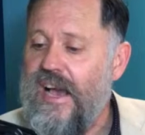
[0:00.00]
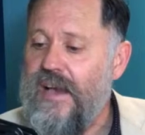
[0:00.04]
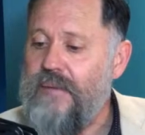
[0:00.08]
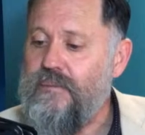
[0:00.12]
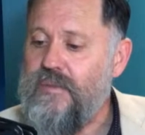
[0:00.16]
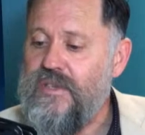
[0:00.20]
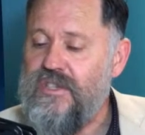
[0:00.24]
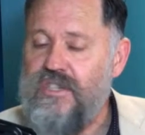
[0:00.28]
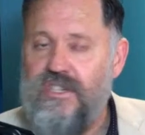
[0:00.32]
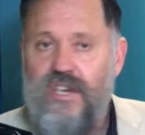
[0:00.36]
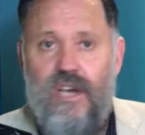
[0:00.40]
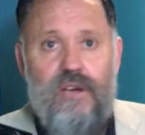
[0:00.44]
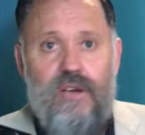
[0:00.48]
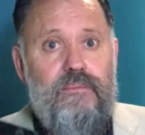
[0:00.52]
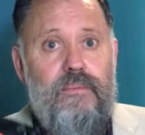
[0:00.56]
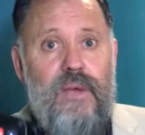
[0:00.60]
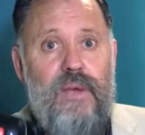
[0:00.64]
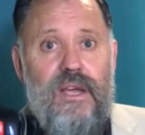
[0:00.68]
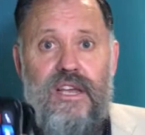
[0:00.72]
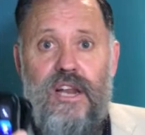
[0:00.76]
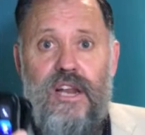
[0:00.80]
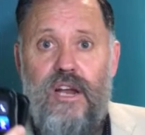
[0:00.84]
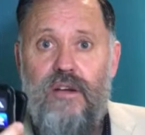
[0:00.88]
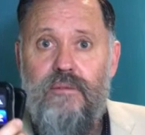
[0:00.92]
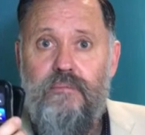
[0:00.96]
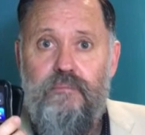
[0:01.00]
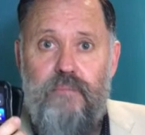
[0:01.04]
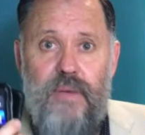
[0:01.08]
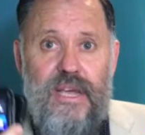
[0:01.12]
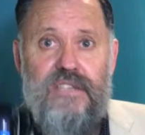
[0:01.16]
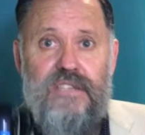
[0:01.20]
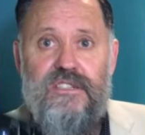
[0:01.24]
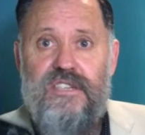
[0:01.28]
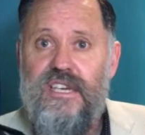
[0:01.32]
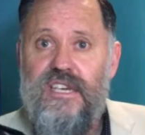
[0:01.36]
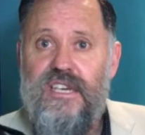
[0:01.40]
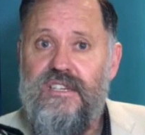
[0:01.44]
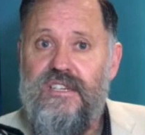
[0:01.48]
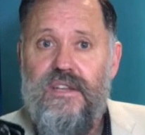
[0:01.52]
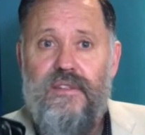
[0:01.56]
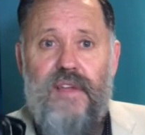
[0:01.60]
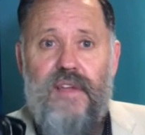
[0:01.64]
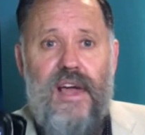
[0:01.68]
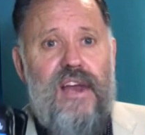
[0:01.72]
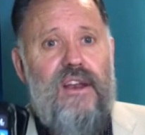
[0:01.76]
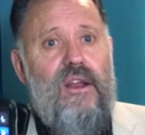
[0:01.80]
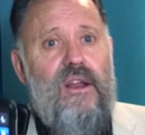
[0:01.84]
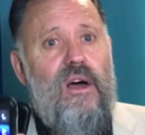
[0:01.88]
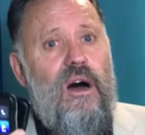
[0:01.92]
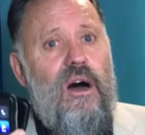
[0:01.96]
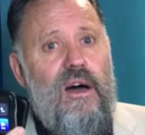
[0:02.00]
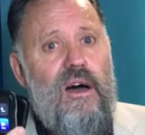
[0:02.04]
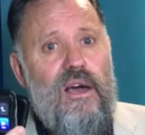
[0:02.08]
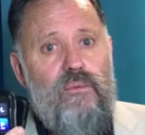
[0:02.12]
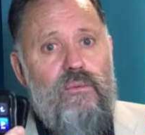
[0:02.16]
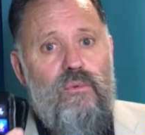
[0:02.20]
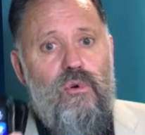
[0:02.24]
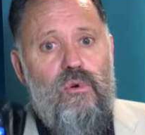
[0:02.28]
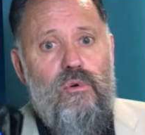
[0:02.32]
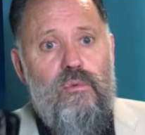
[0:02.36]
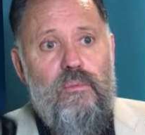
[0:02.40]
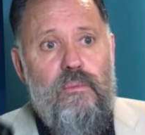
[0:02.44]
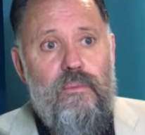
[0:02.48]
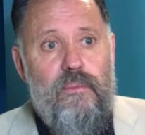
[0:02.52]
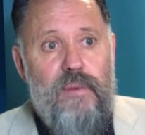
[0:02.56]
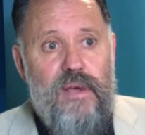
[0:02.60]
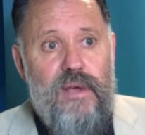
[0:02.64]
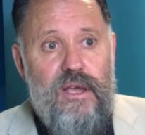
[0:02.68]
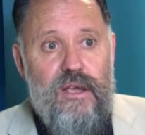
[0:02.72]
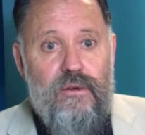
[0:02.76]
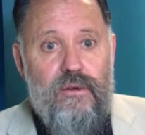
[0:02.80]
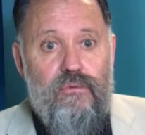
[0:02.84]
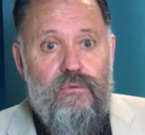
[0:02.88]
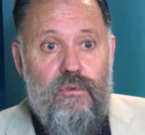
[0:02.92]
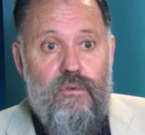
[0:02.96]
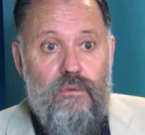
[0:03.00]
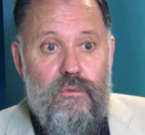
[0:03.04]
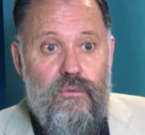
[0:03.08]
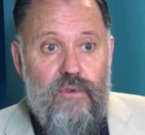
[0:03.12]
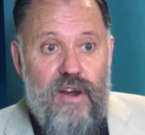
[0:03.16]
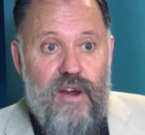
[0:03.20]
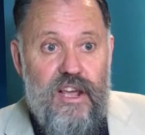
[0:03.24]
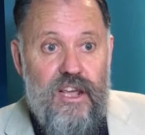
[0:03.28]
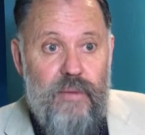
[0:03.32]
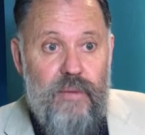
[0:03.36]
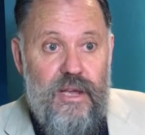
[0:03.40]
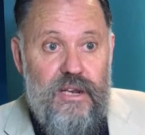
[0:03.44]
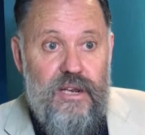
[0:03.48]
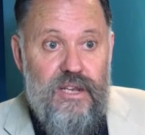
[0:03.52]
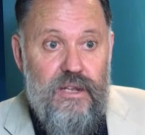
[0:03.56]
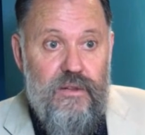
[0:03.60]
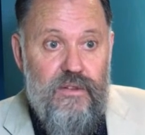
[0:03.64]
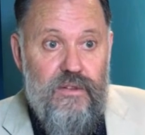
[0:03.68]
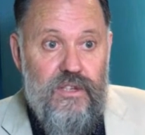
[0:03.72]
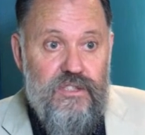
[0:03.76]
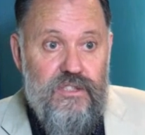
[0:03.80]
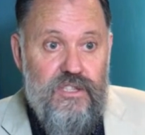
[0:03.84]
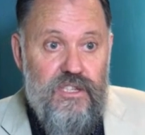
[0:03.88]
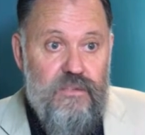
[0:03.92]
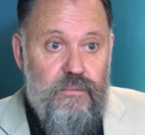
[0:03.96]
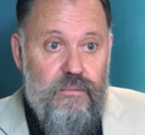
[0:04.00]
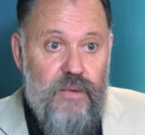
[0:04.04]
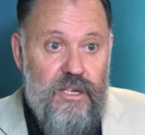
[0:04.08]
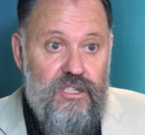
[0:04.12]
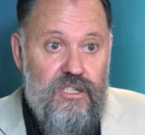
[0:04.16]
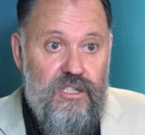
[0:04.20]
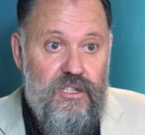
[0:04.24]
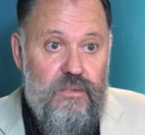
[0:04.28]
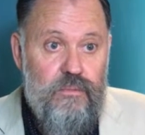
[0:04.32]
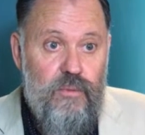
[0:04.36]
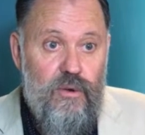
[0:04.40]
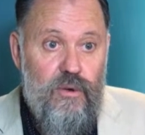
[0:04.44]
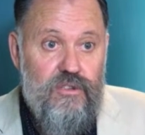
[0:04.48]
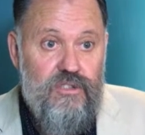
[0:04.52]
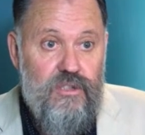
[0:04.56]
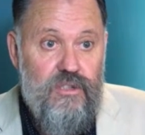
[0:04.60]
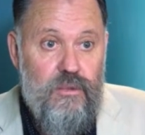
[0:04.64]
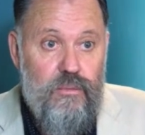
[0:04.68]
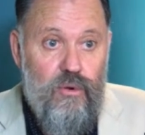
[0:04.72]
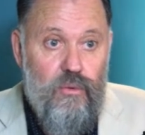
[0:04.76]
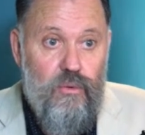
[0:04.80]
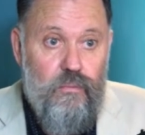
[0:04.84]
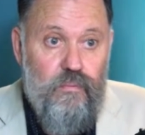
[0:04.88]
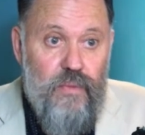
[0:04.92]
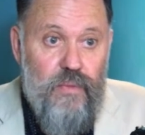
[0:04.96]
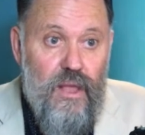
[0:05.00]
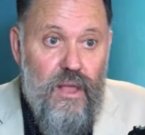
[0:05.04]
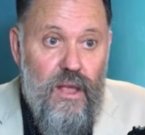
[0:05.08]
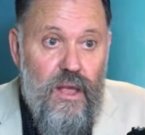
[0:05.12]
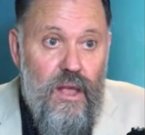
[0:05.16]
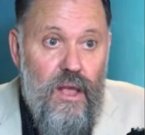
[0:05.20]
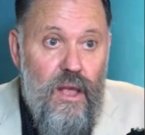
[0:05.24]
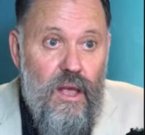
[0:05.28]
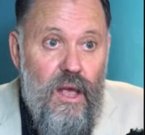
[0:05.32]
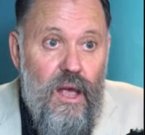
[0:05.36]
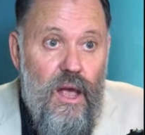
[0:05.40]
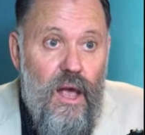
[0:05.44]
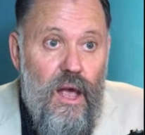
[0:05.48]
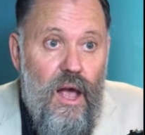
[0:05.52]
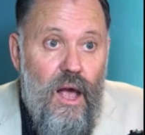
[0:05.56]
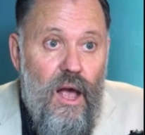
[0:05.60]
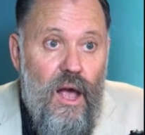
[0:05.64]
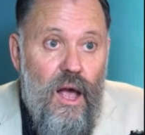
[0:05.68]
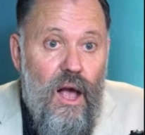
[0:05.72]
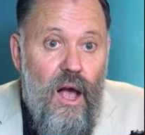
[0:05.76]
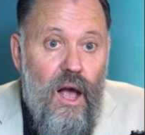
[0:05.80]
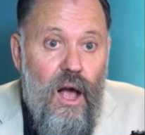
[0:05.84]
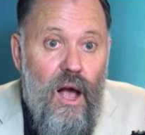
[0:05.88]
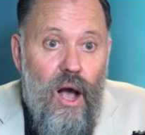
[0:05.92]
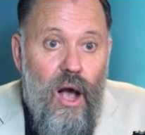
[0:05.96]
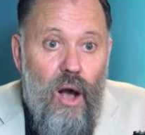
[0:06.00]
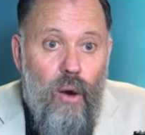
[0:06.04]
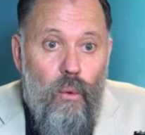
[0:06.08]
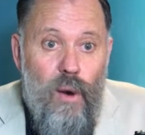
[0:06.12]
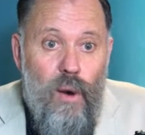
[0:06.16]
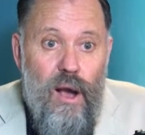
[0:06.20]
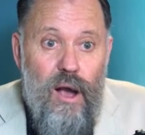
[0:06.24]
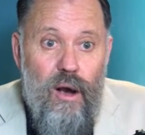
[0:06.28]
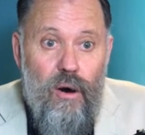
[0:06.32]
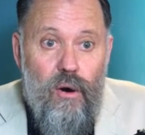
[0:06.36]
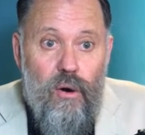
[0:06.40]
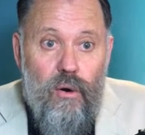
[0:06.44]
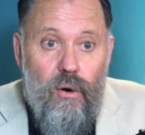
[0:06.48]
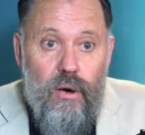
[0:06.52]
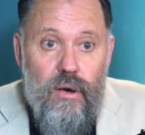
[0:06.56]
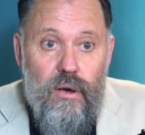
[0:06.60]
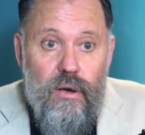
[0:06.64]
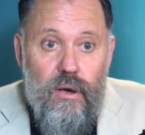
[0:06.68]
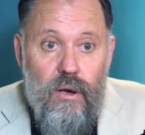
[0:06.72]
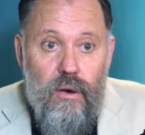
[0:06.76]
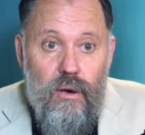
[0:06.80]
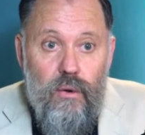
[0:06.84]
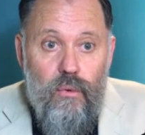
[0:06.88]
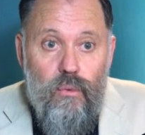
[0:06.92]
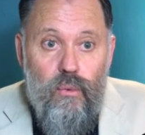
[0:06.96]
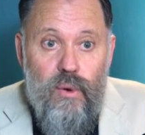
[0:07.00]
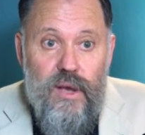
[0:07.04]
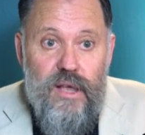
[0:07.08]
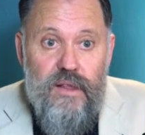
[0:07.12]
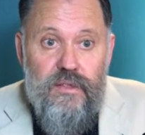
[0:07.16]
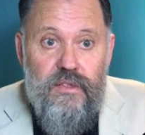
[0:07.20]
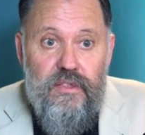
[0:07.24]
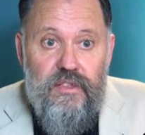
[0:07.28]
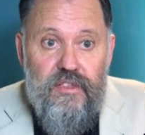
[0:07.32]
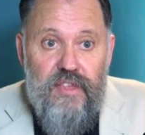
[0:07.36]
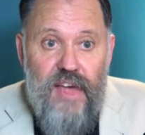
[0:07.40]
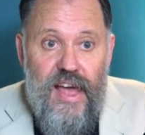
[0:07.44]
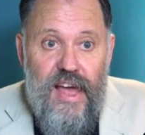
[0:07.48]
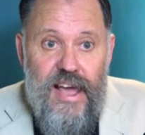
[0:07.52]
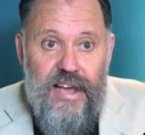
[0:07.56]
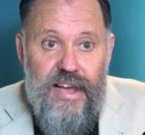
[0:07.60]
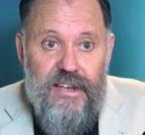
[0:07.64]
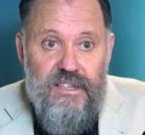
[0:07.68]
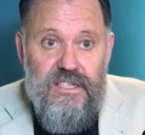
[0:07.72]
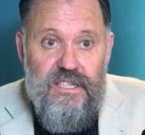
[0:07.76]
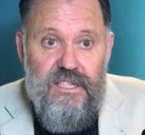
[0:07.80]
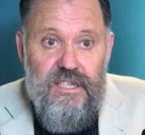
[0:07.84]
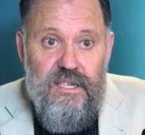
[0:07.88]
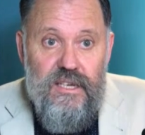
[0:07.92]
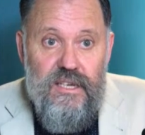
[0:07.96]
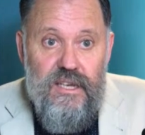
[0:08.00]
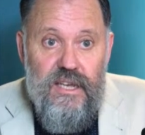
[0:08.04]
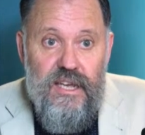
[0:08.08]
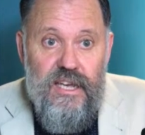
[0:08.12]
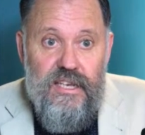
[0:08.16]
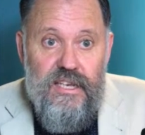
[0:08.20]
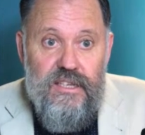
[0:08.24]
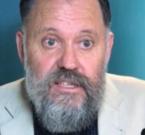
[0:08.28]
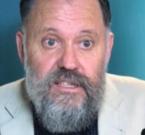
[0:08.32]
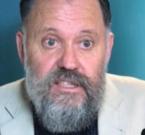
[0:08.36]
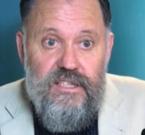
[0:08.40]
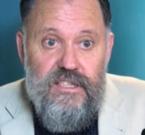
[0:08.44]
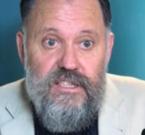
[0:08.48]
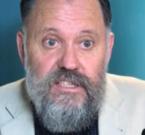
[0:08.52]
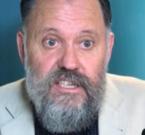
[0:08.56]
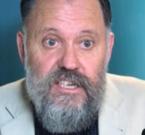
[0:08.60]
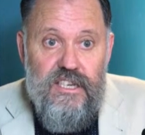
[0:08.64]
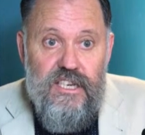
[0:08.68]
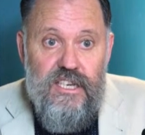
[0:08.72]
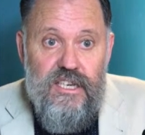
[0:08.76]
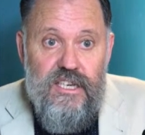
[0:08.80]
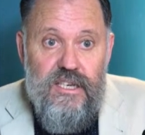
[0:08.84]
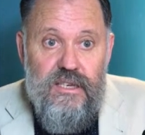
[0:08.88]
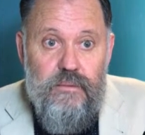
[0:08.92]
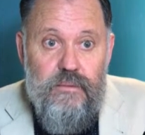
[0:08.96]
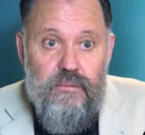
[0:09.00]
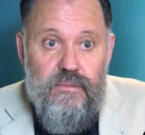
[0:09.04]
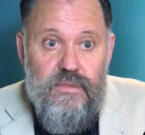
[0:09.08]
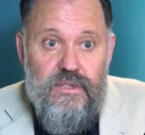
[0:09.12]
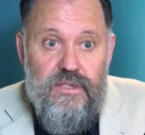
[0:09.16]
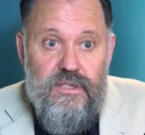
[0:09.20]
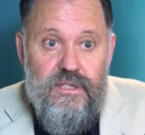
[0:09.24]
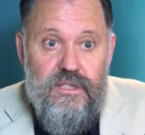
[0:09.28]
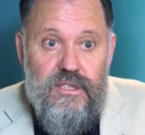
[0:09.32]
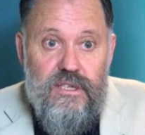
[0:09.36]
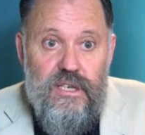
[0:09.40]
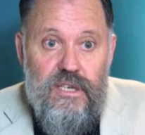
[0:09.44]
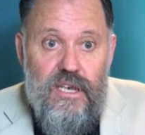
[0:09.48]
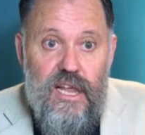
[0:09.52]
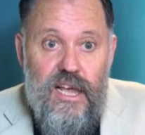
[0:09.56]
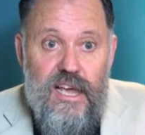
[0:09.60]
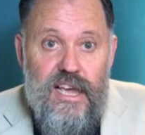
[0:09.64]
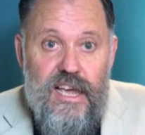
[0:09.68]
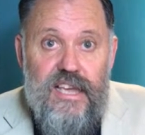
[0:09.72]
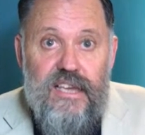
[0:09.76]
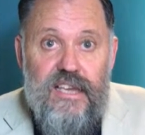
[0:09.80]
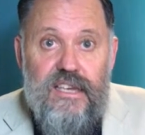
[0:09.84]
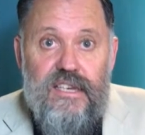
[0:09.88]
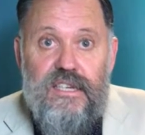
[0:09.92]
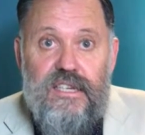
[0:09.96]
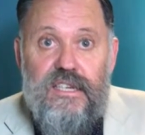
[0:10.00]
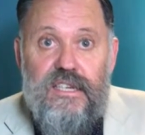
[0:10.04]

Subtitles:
So, big tick to that. I will be recommending this as much as possible. Well, with that, it seems like